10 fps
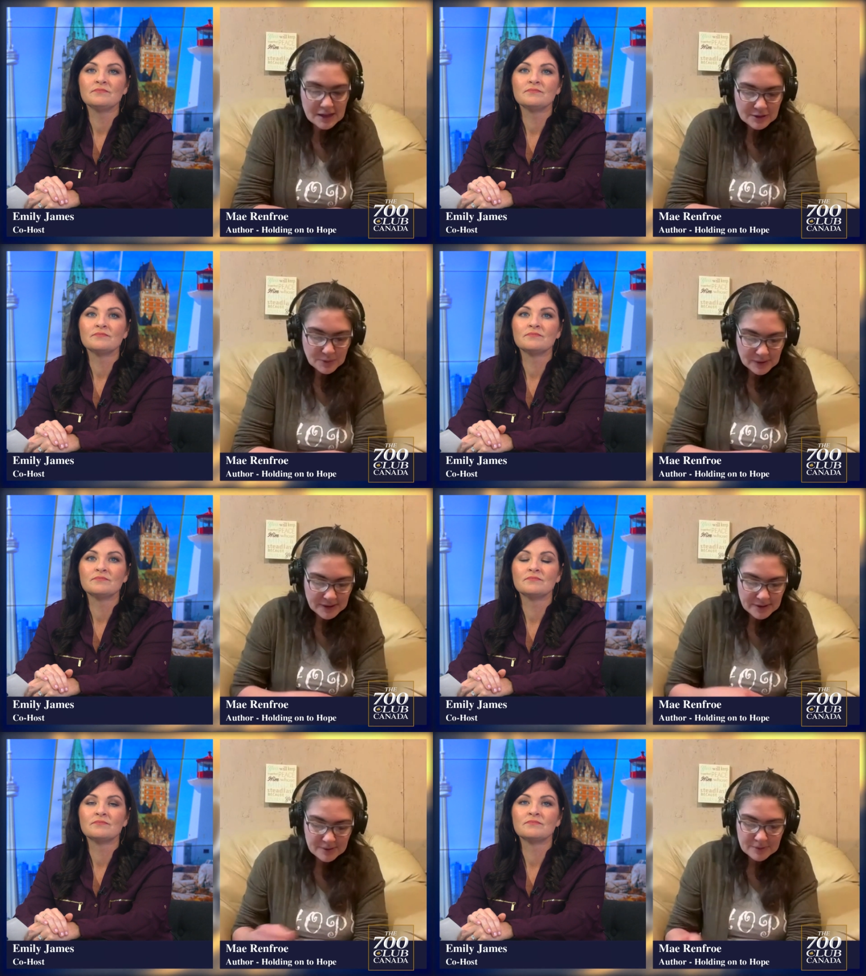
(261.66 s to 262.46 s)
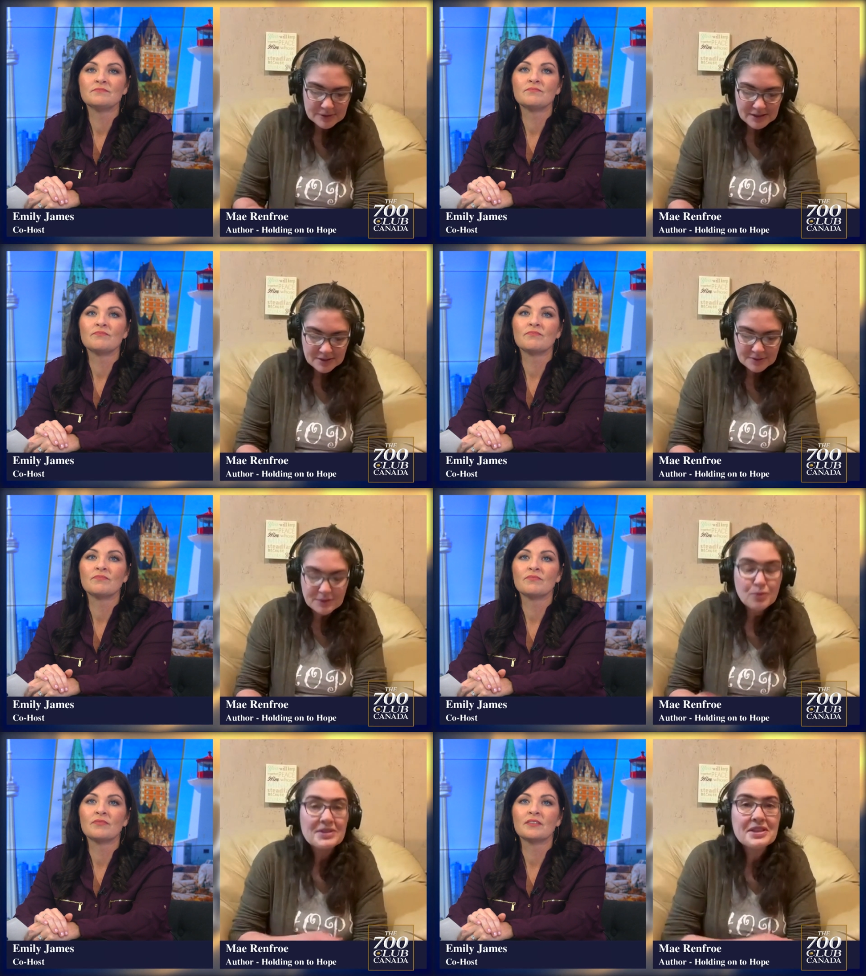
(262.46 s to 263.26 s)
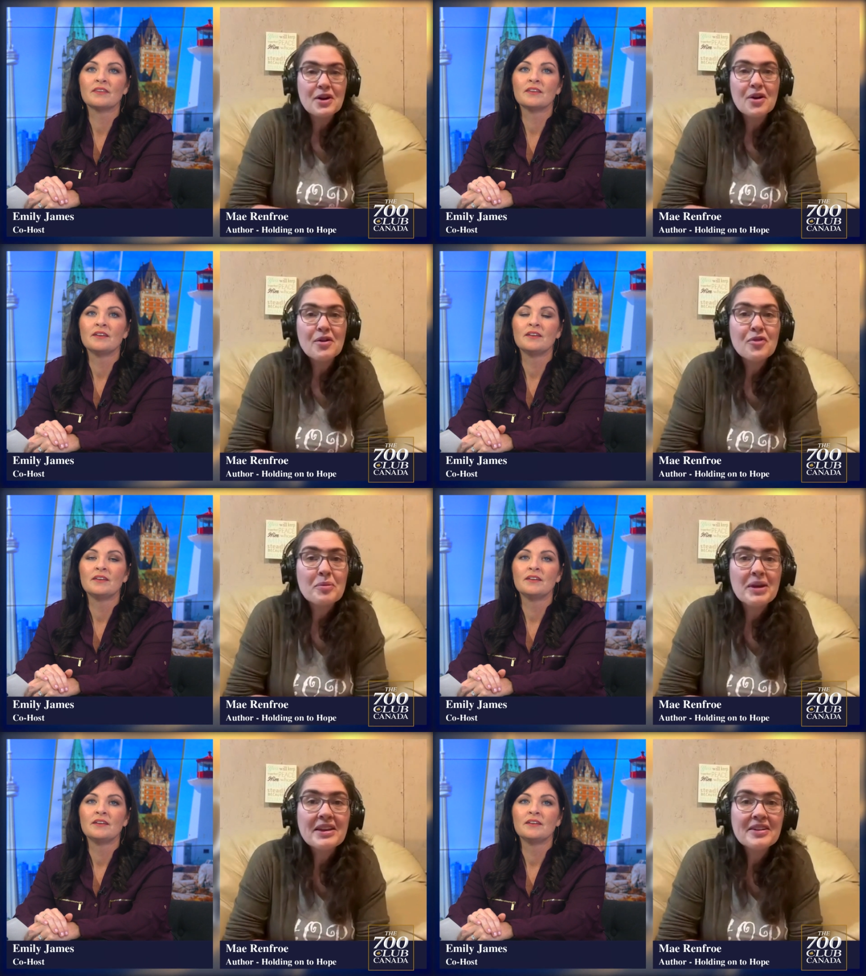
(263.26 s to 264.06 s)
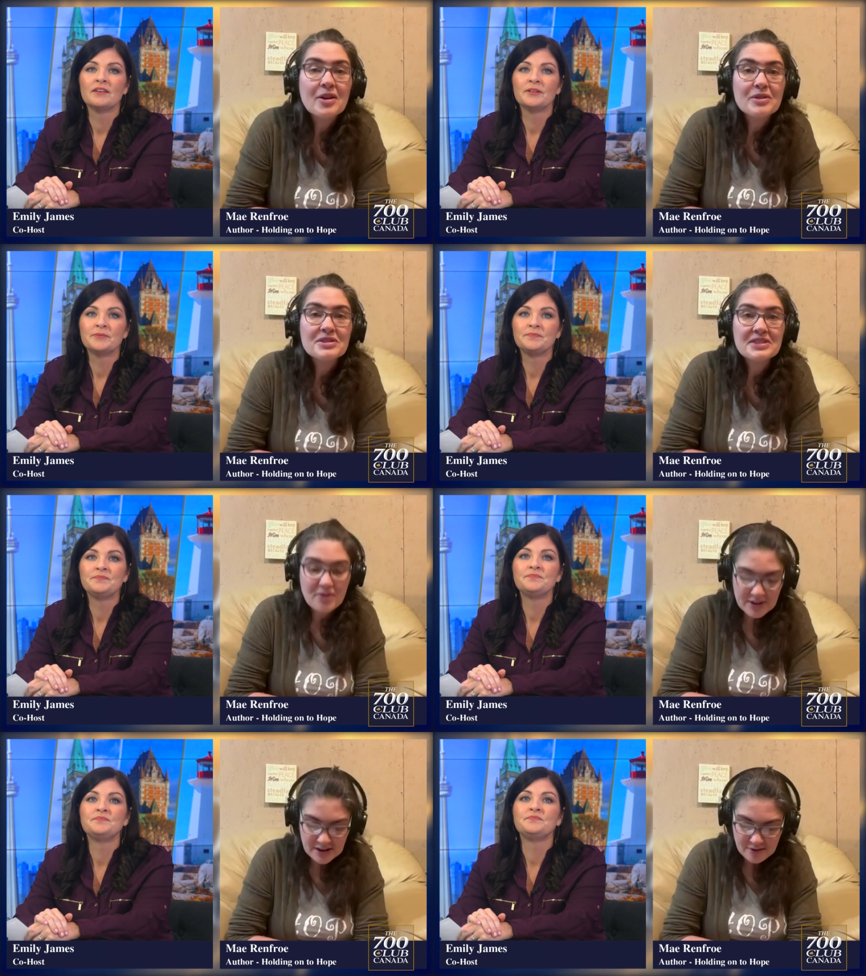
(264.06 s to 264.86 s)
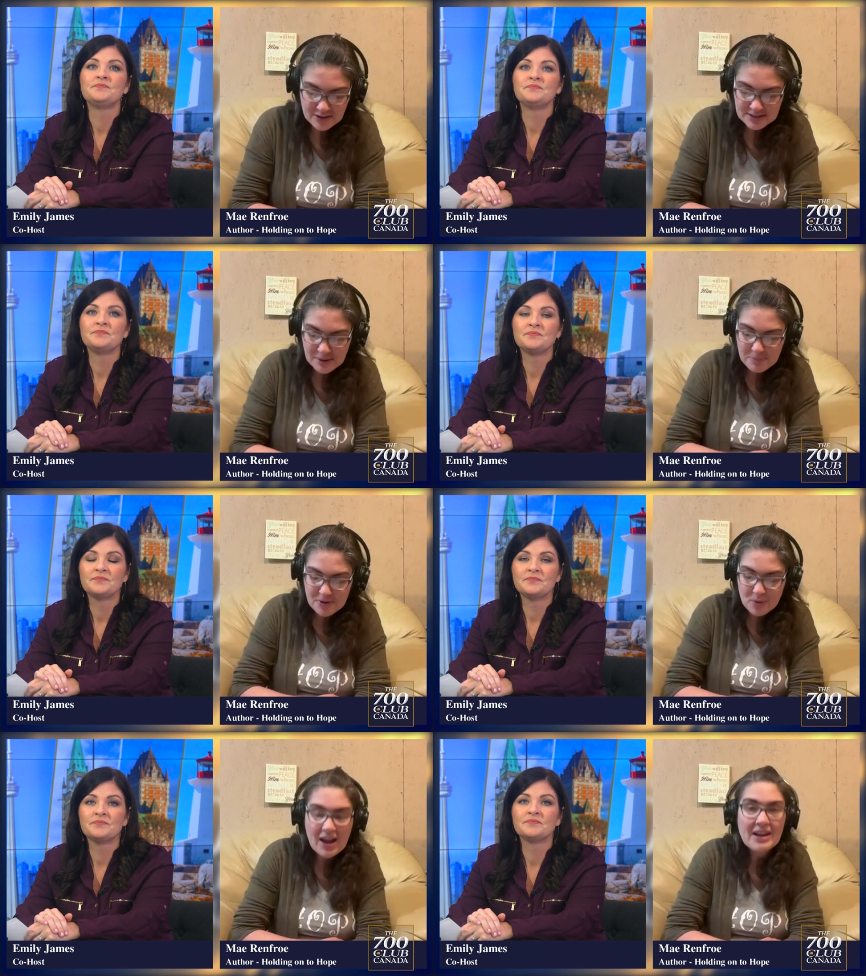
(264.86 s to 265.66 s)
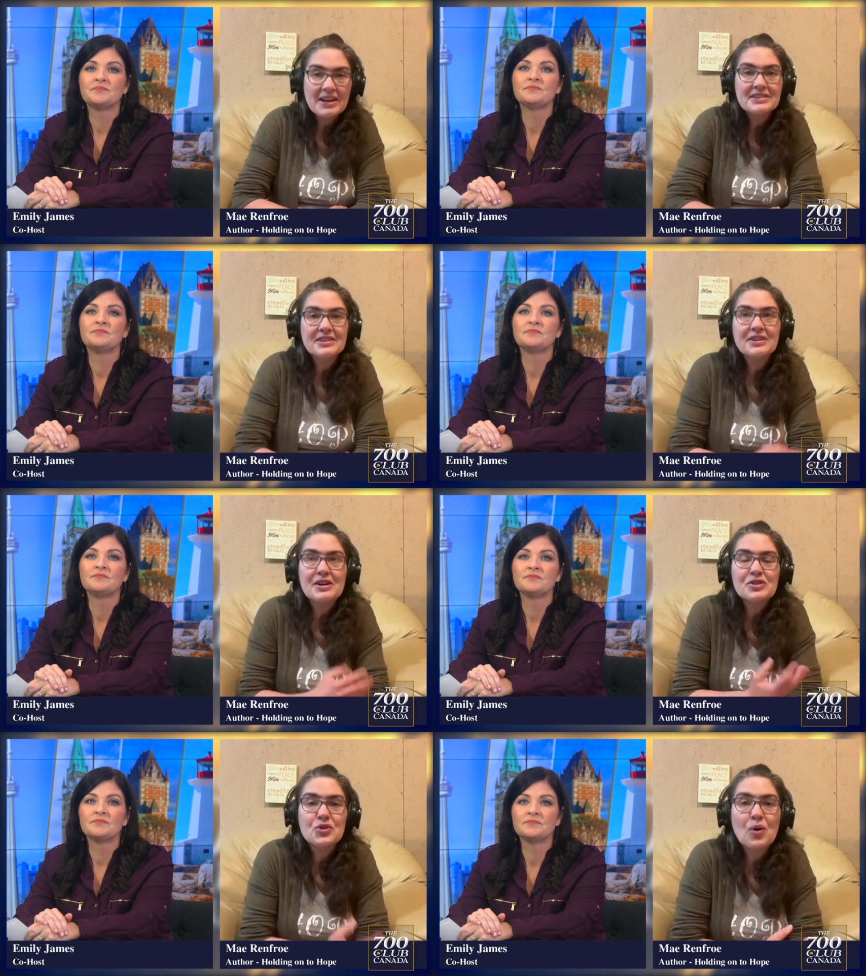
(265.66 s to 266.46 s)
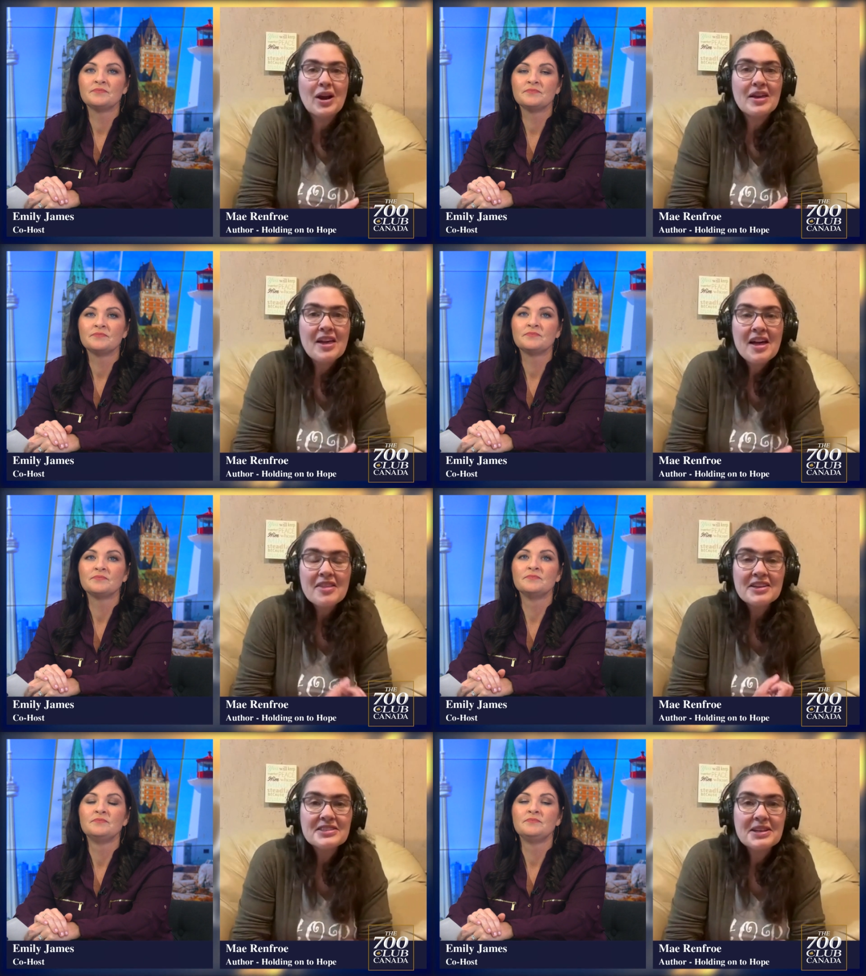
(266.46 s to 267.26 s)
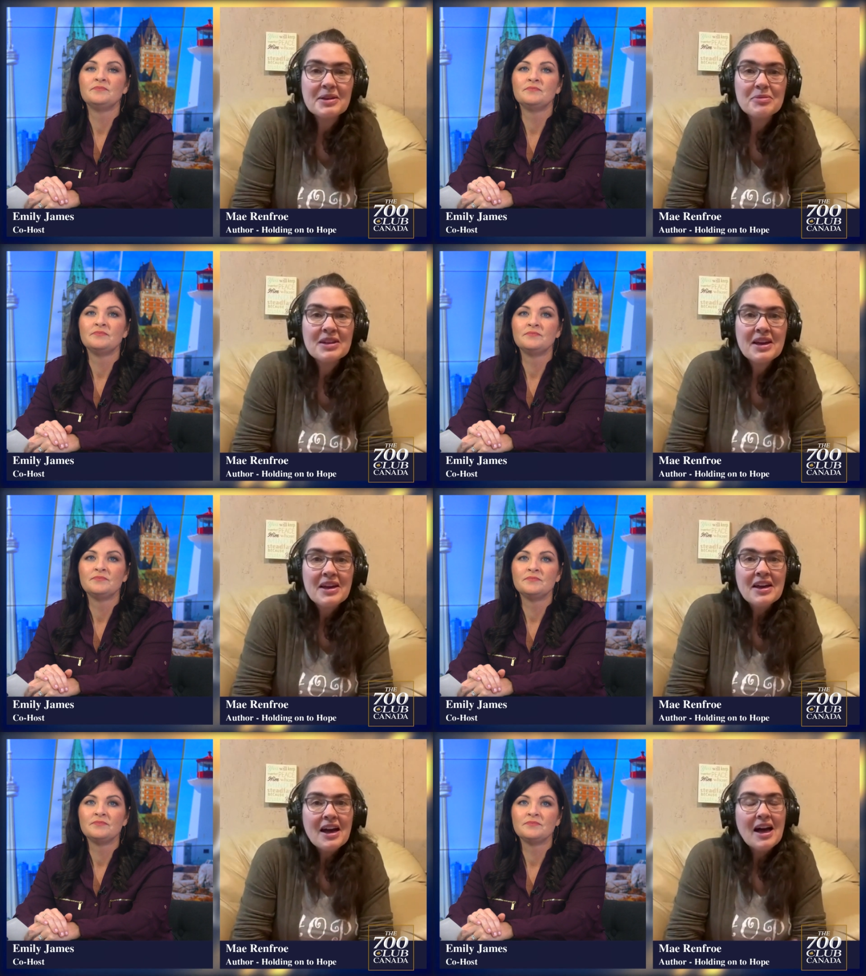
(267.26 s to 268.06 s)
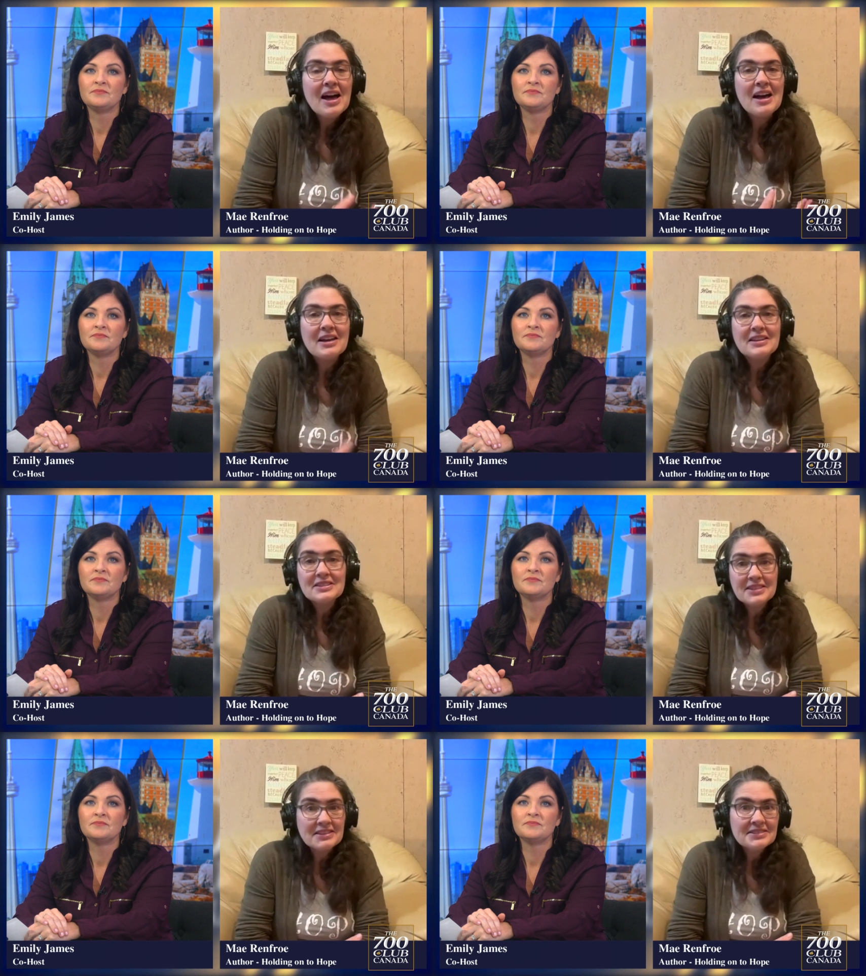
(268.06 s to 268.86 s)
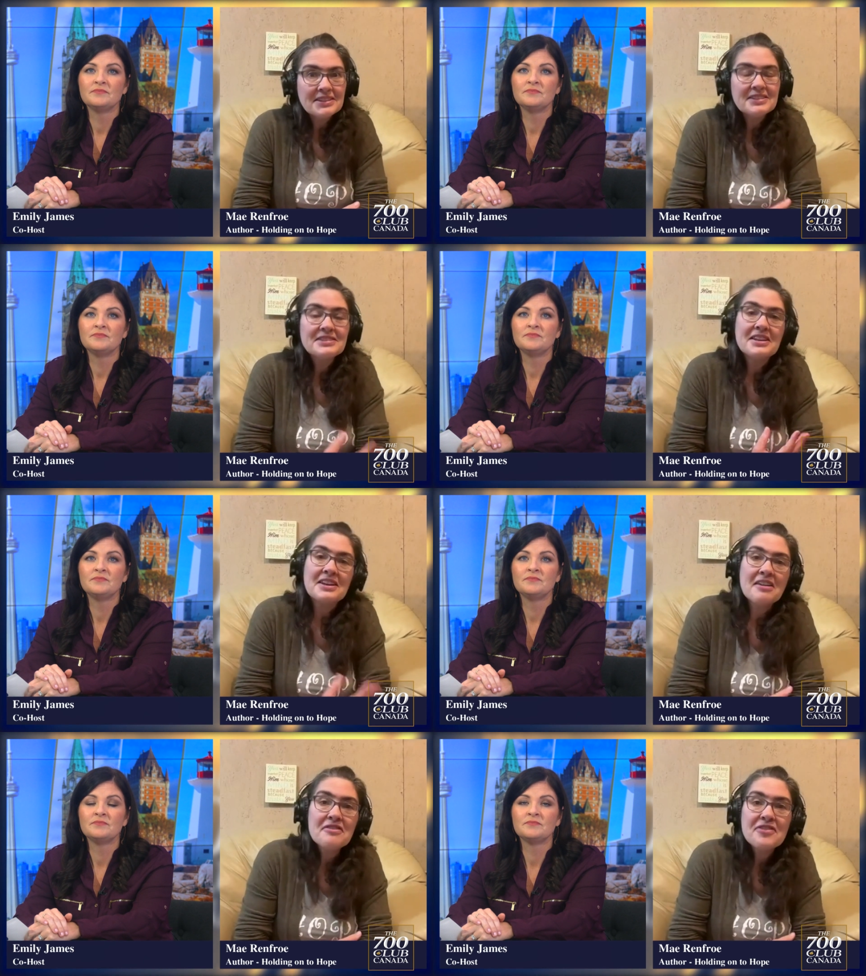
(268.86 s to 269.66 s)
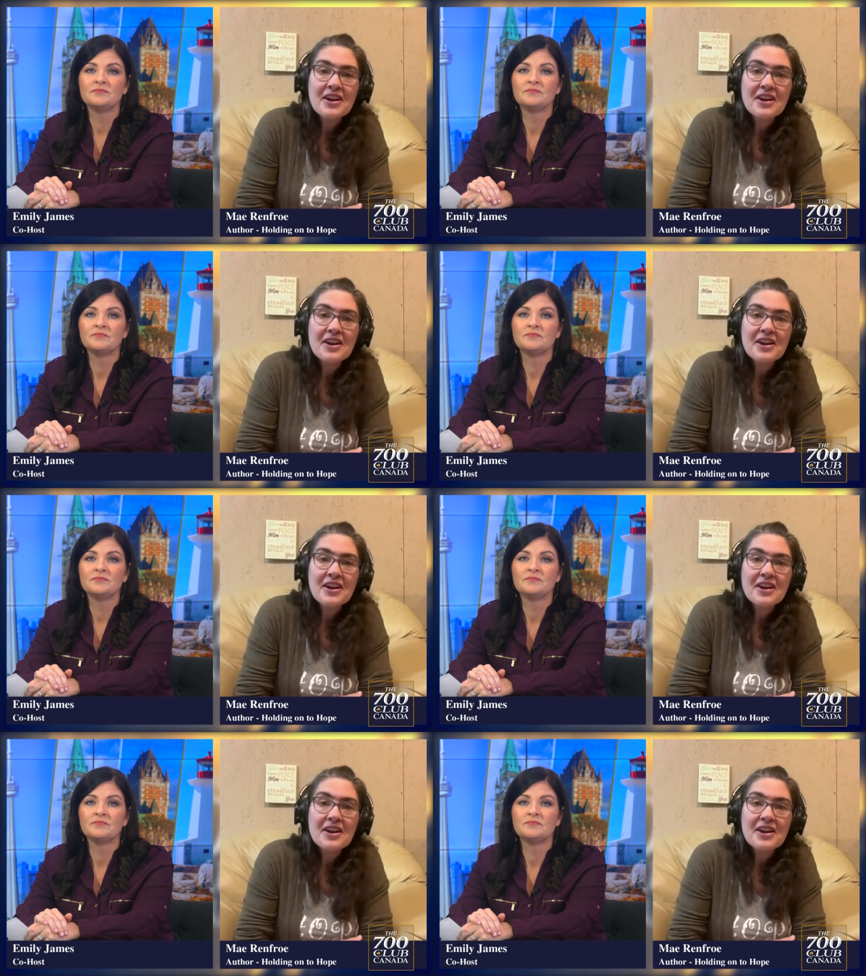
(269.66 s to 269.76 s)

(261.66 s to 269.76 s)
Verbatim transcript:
Speaker 1: Yes, well, he was his was there for me, you know, just every every step of the way. And he's taken our story that seemed uh, senseless and